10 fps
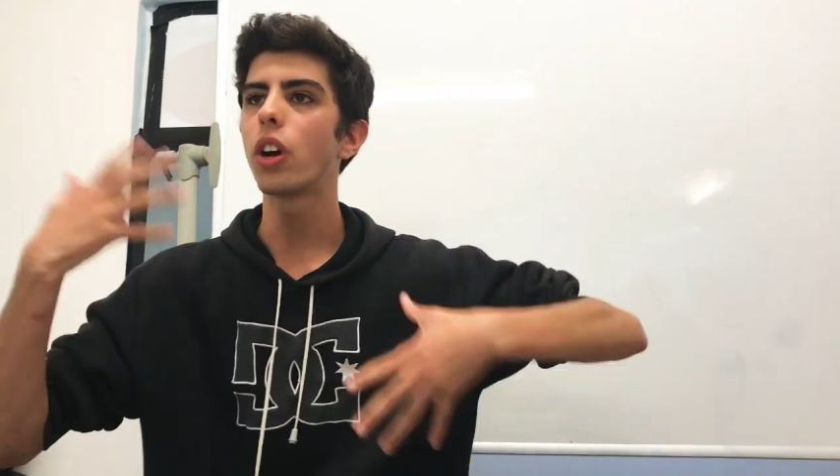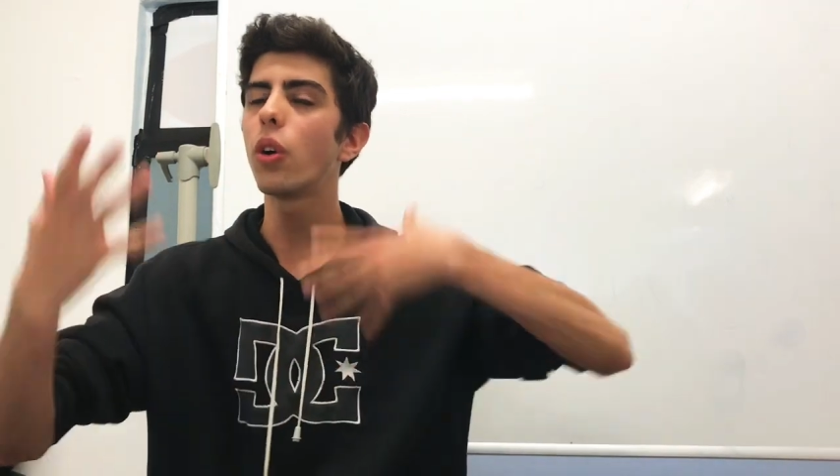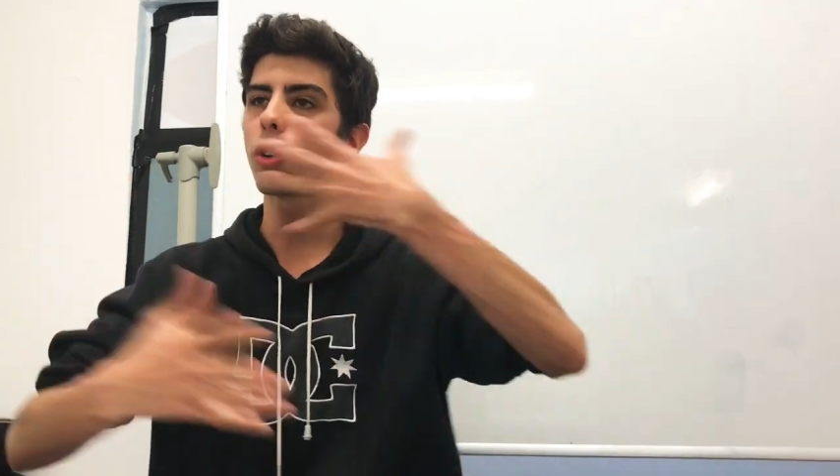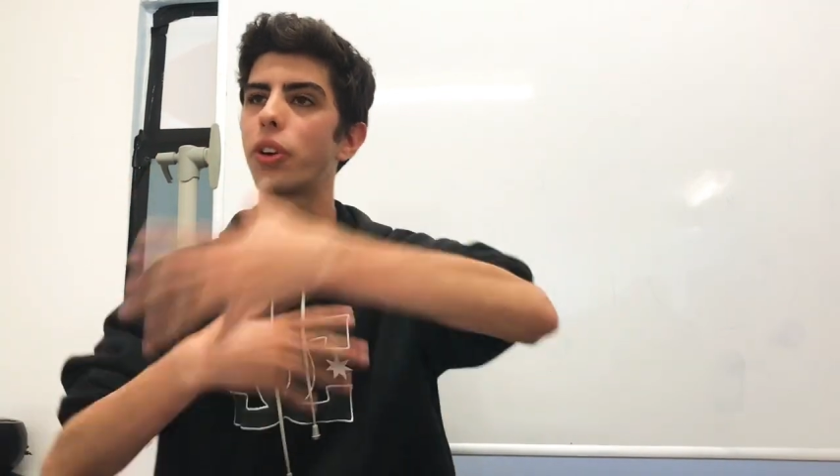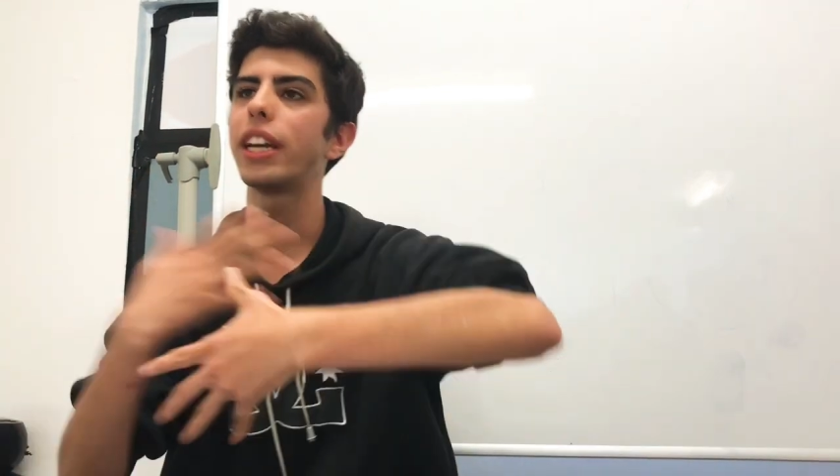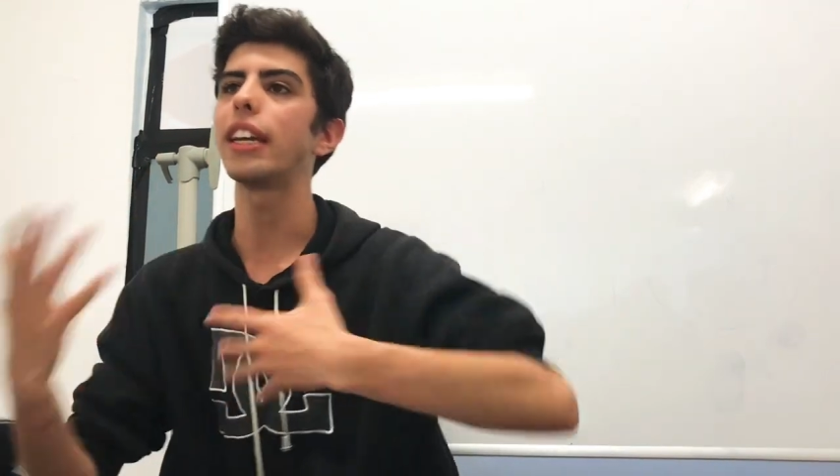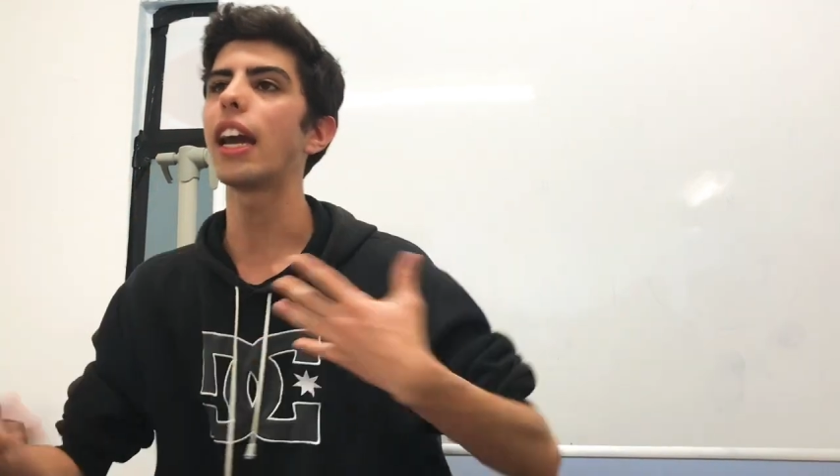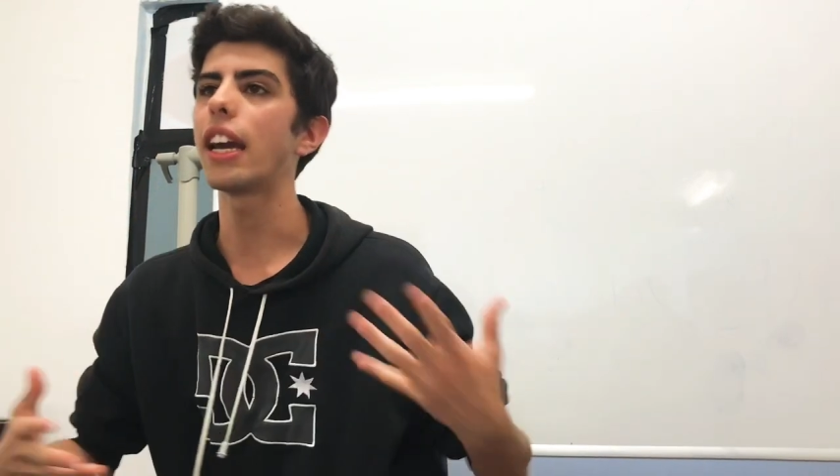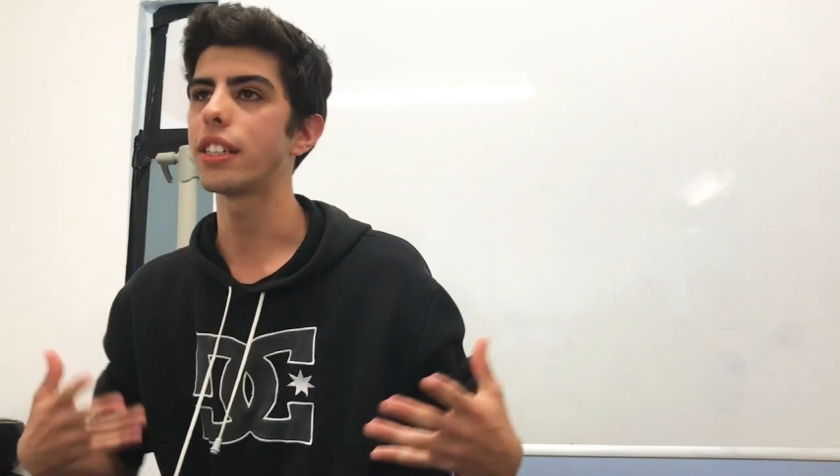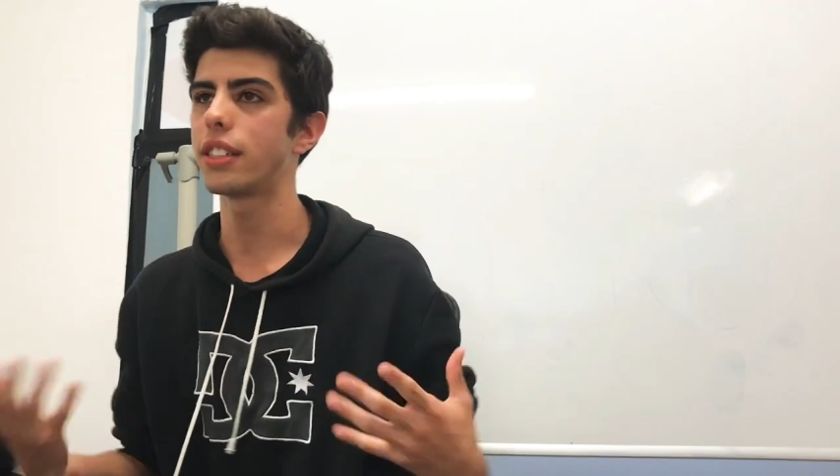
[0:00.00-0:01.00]

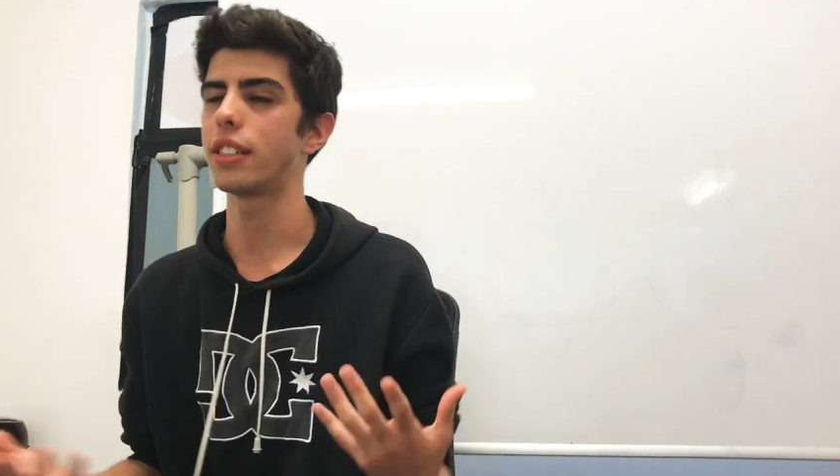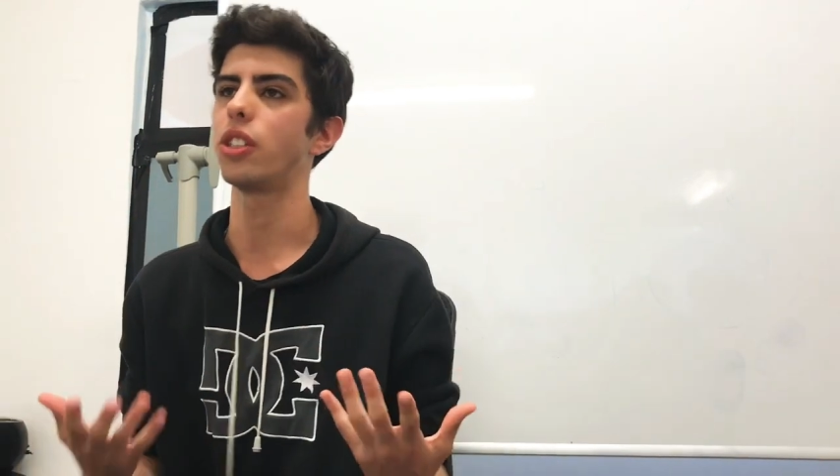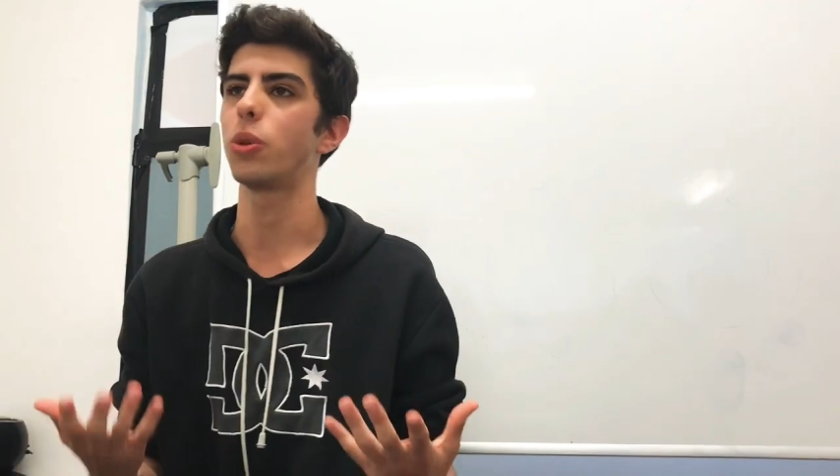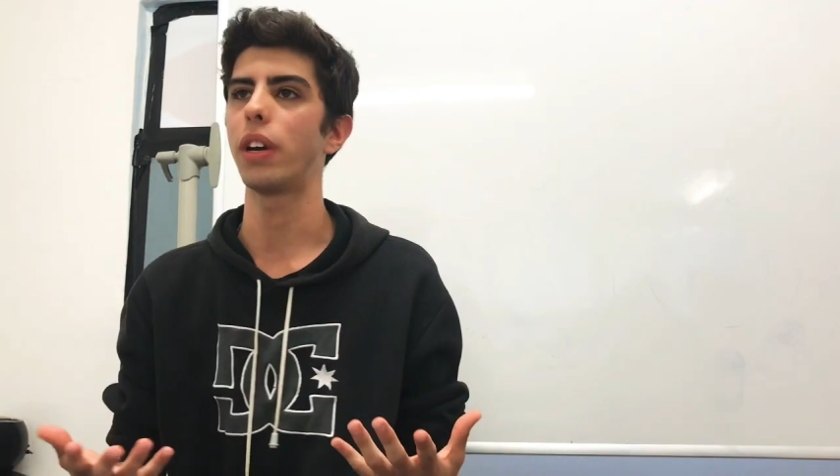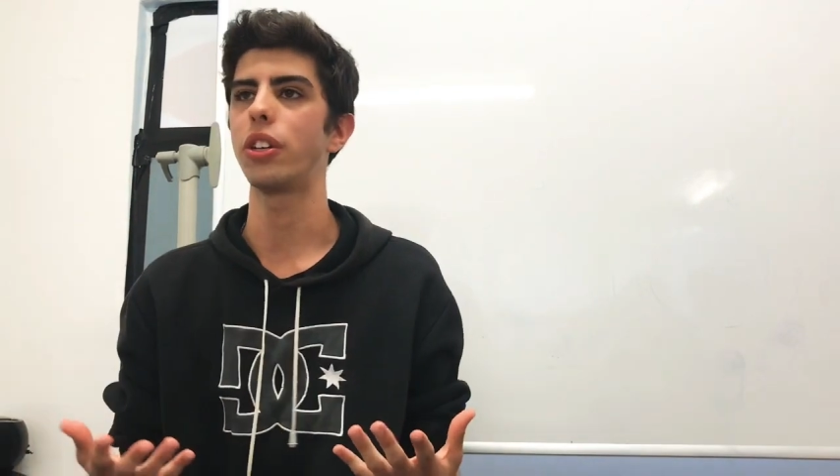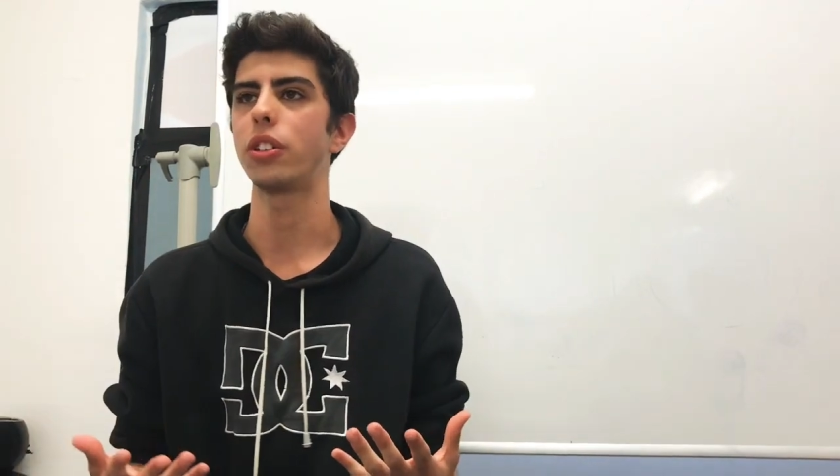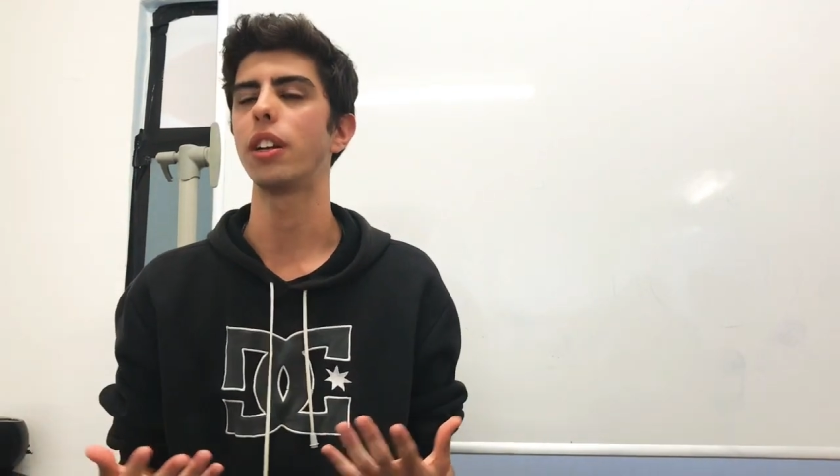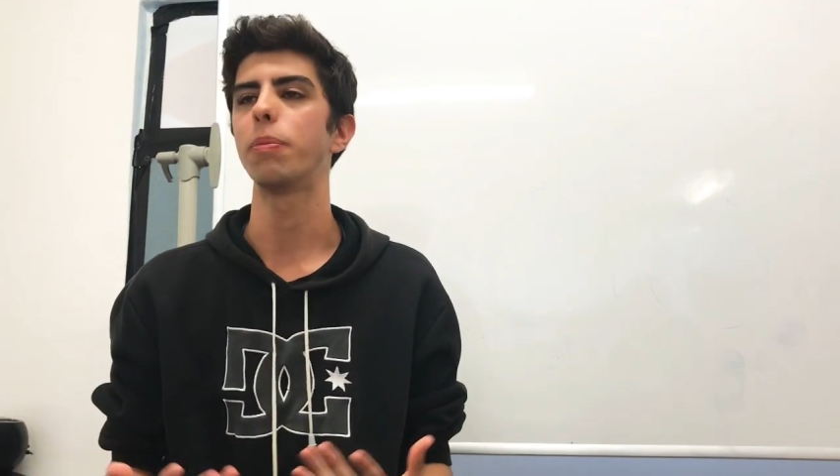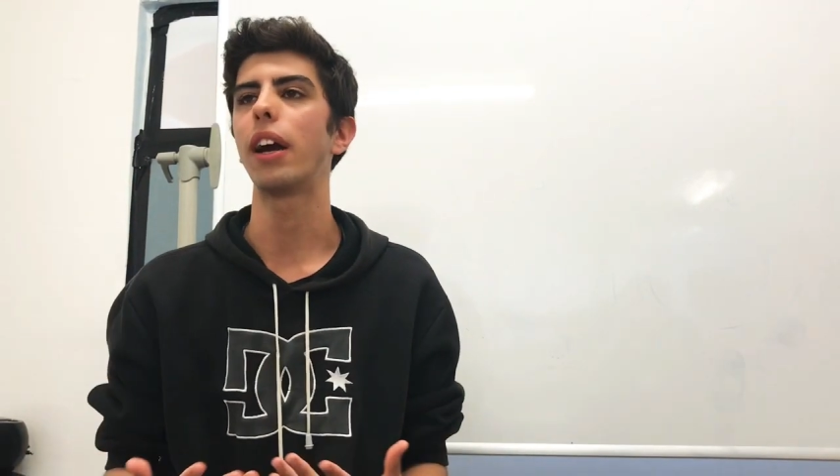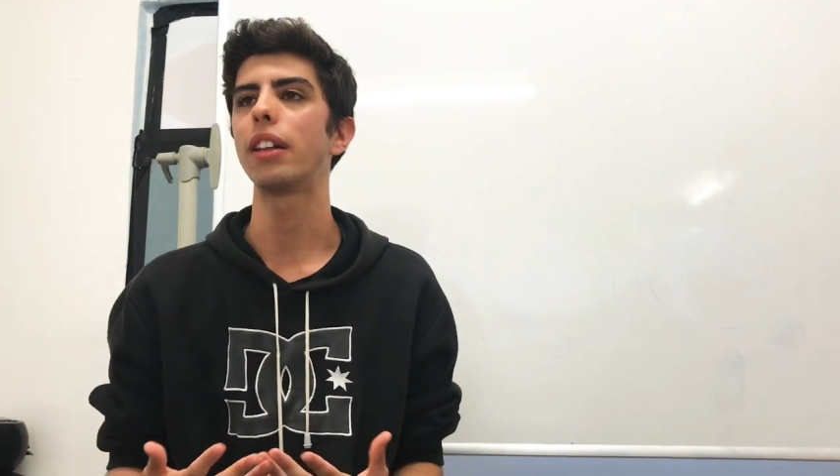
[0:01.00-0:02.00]
co-create a
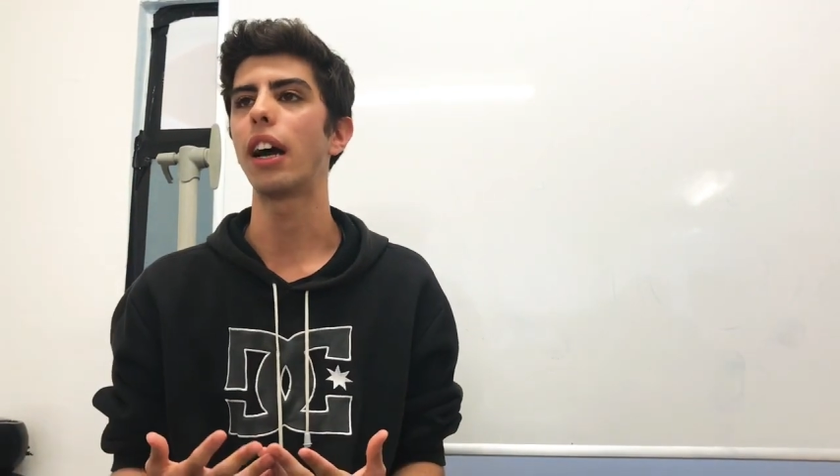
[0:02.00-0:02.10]
situation in my